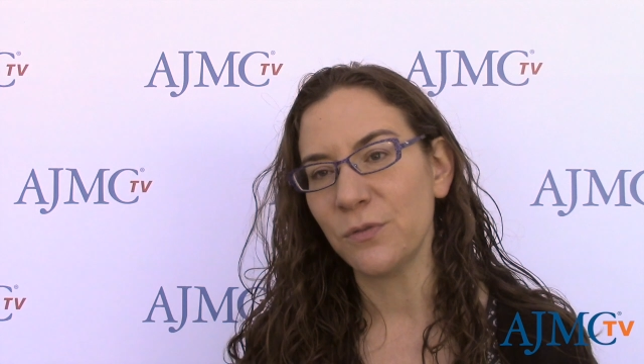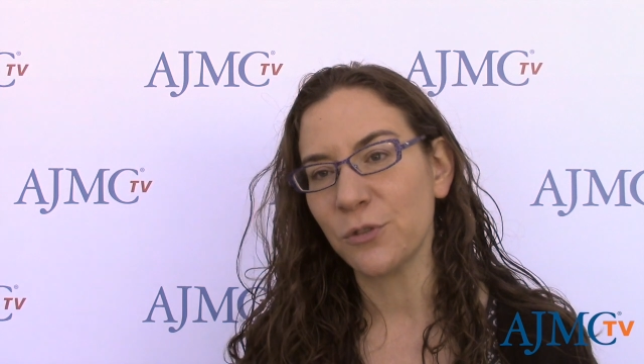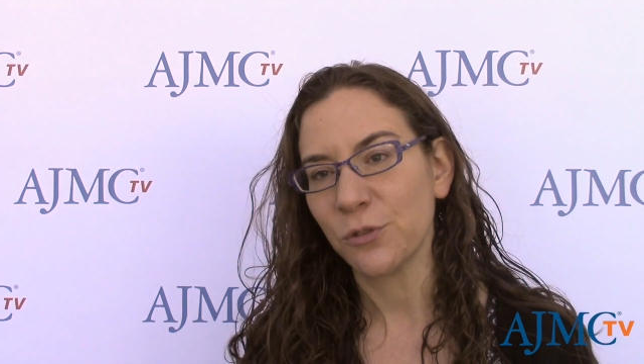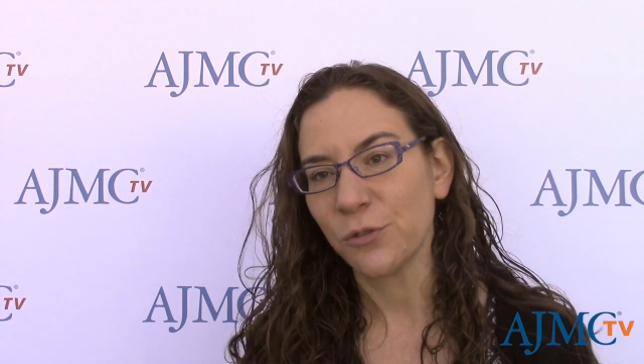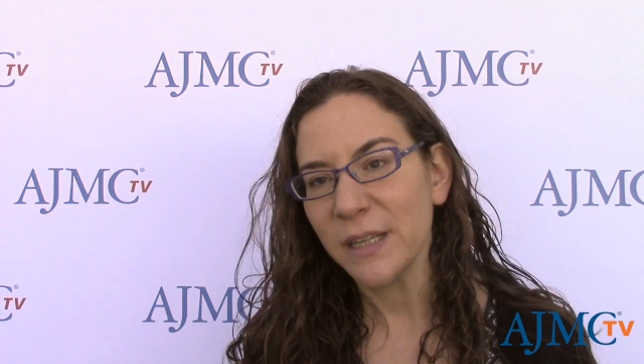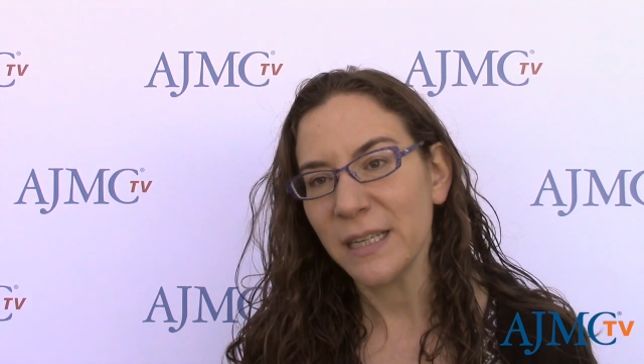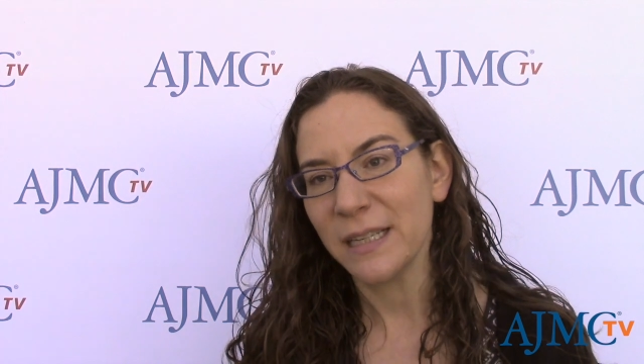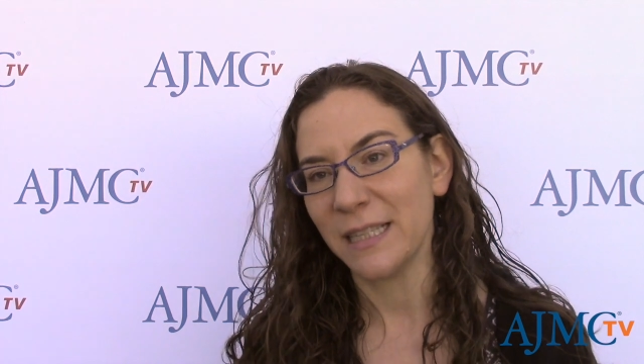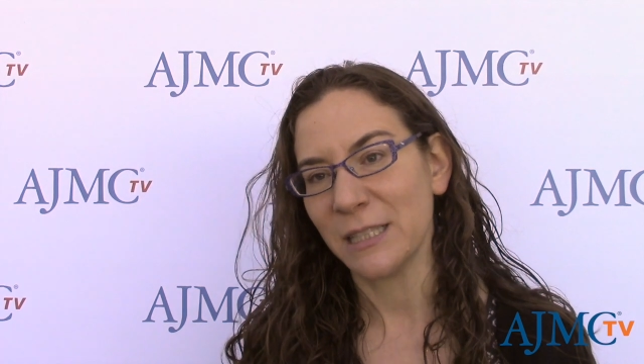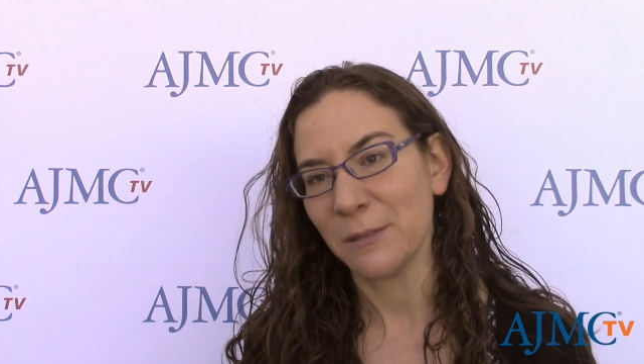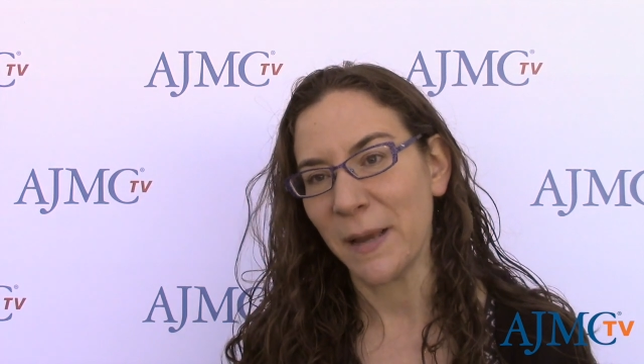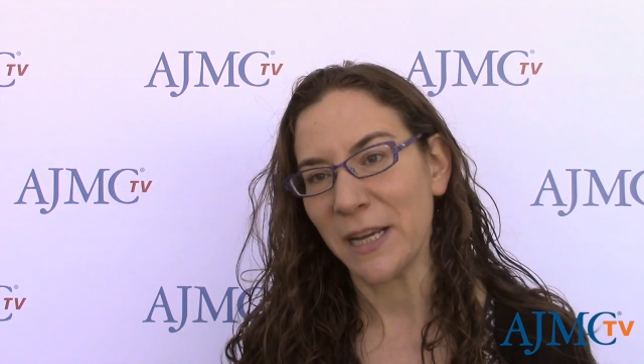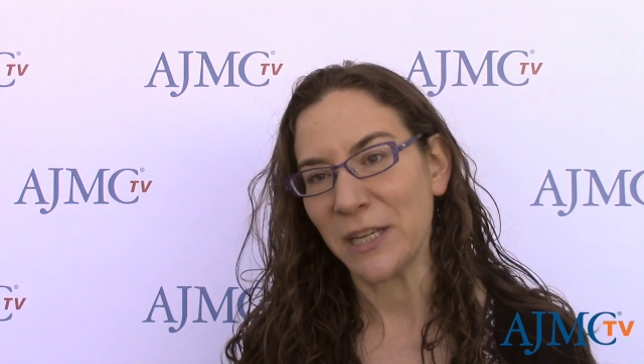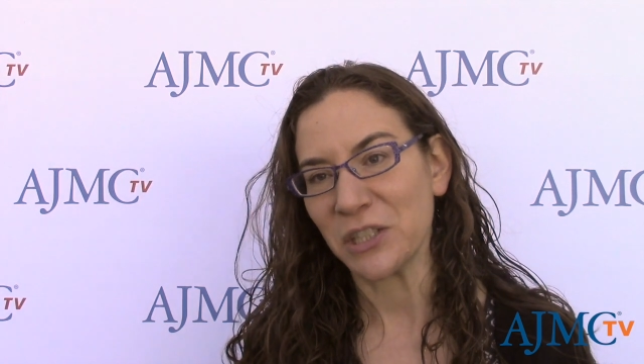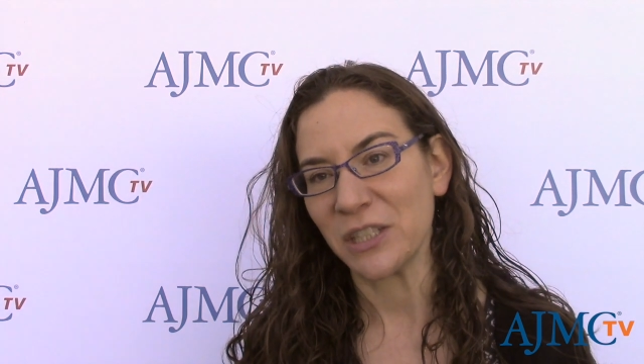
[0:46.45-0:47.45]
treat these
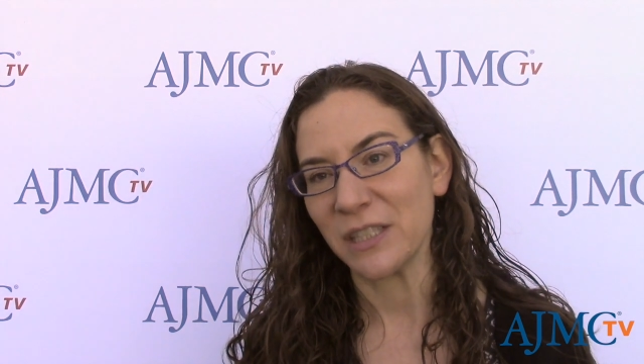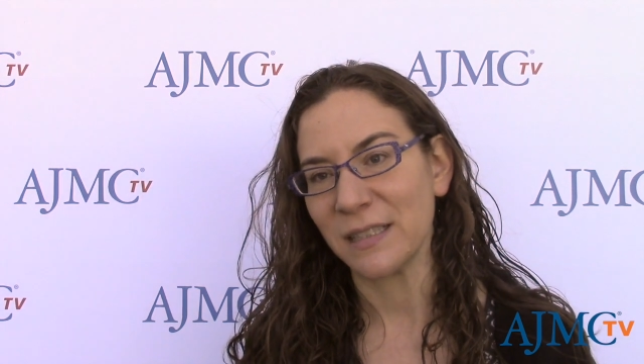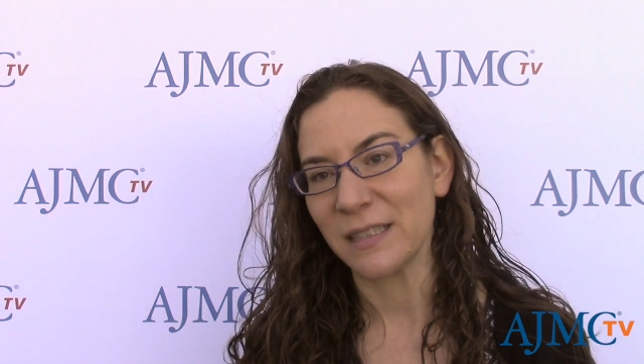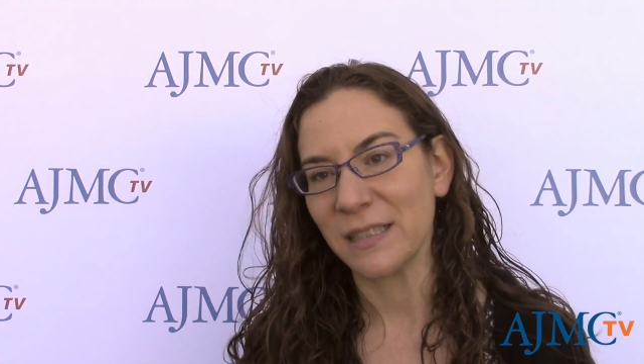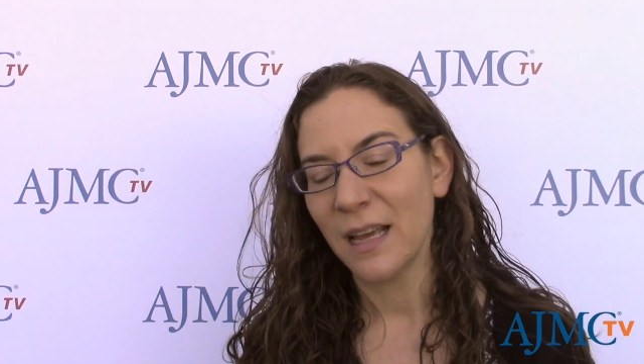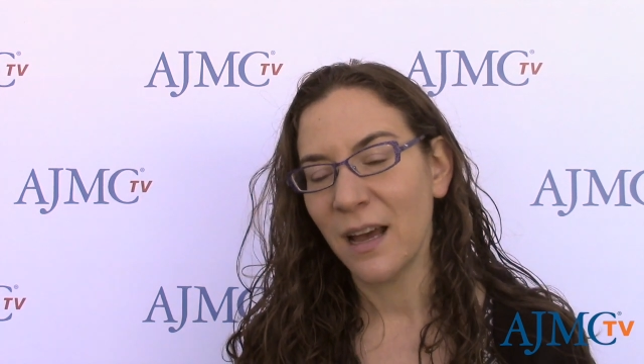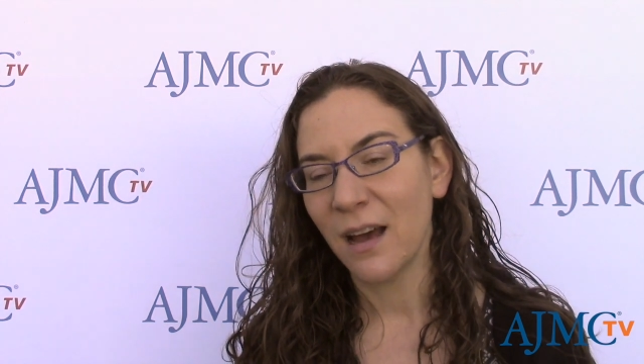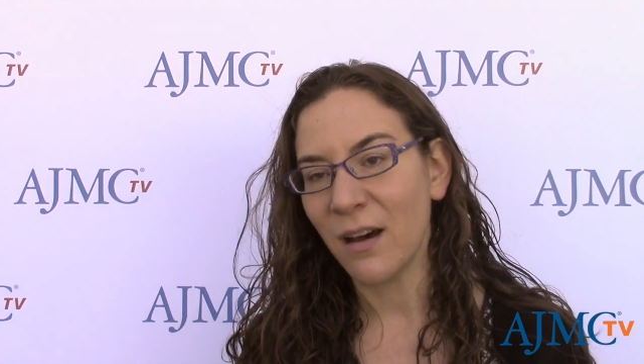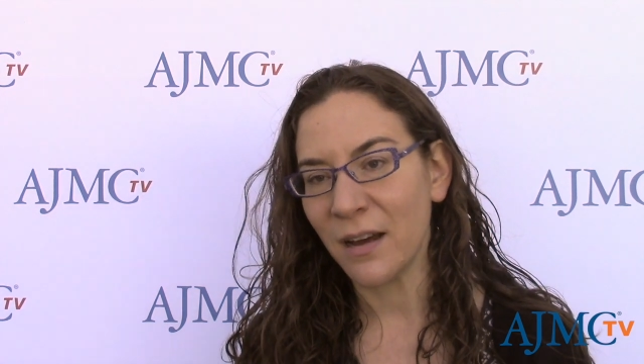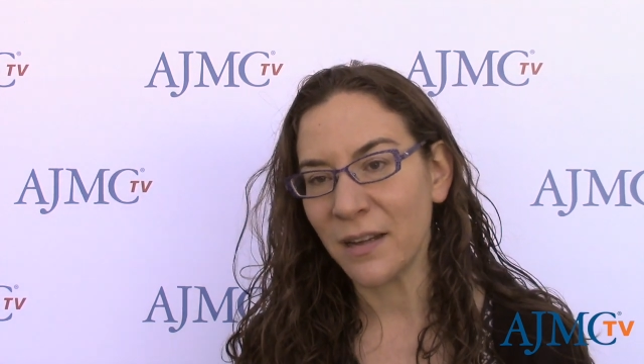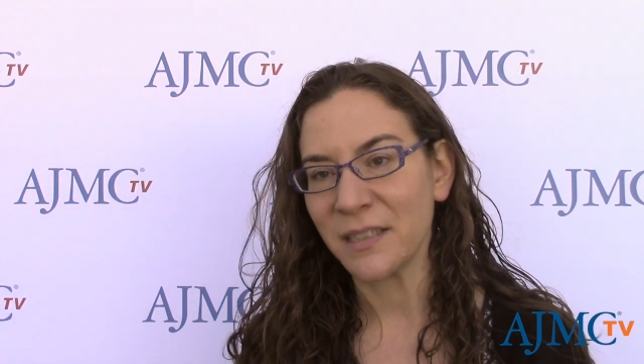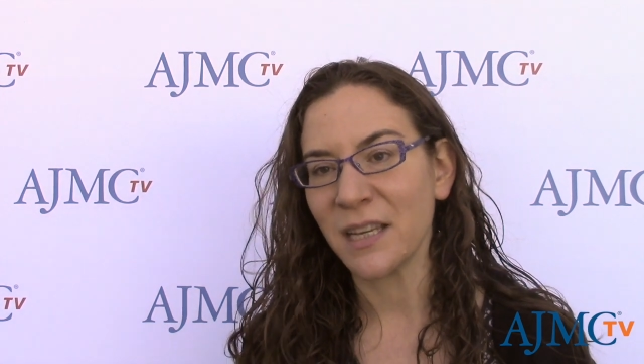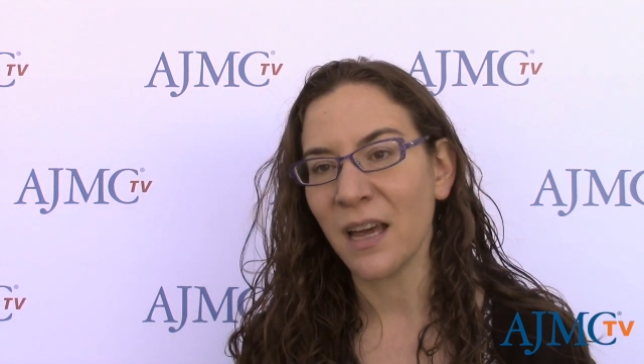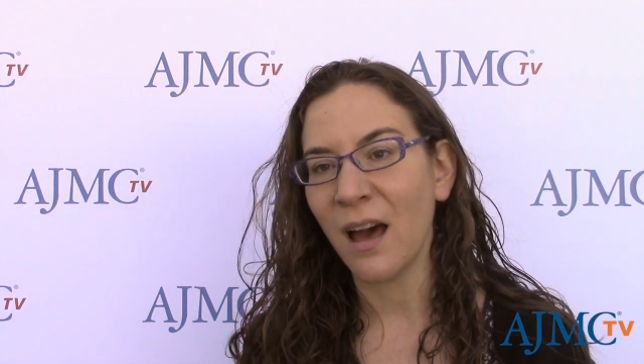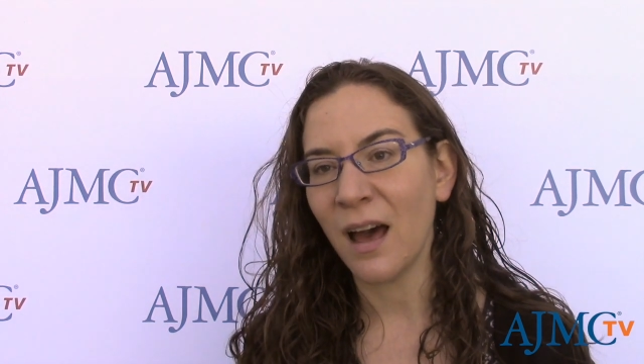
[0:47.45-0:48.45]
patients
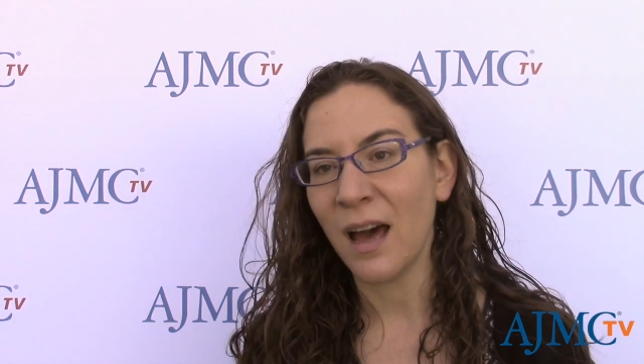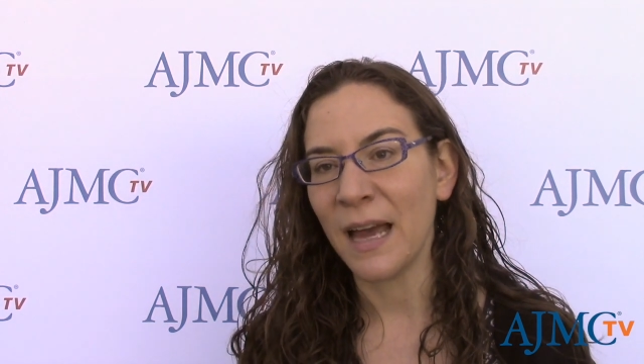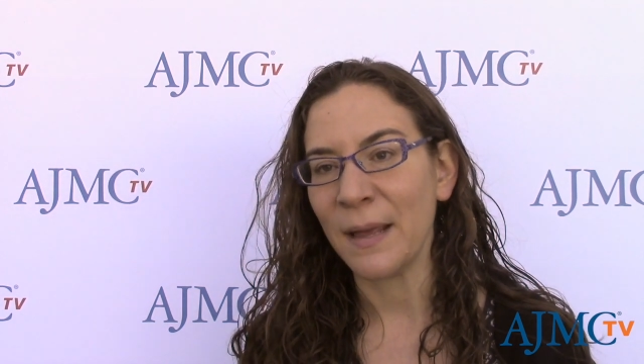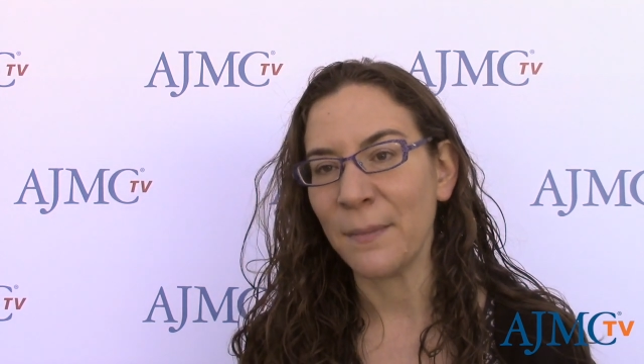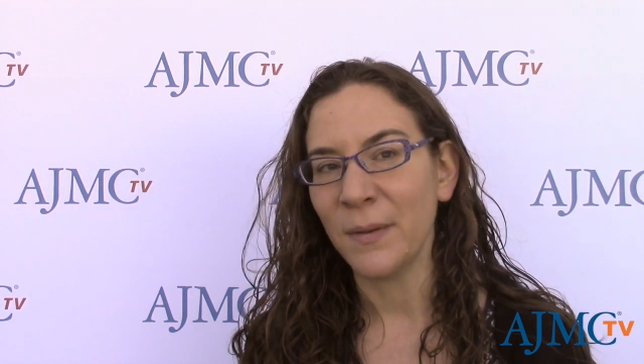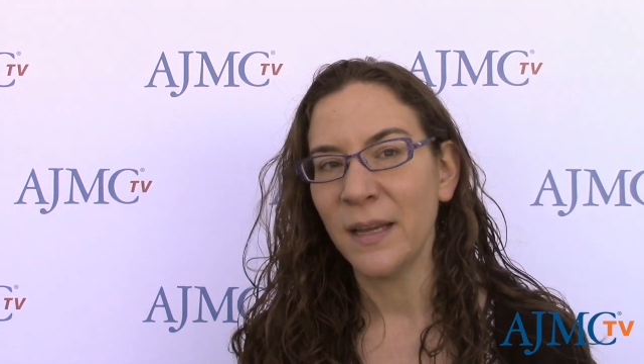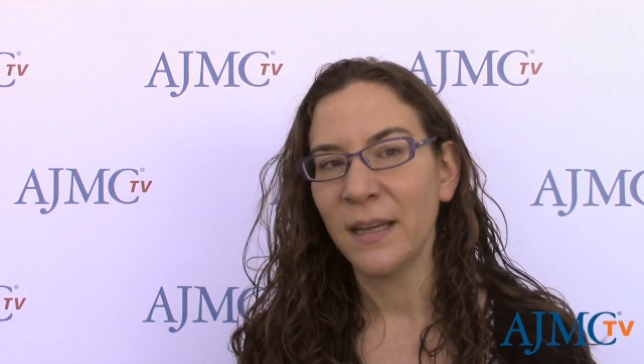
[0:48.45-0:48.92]
on time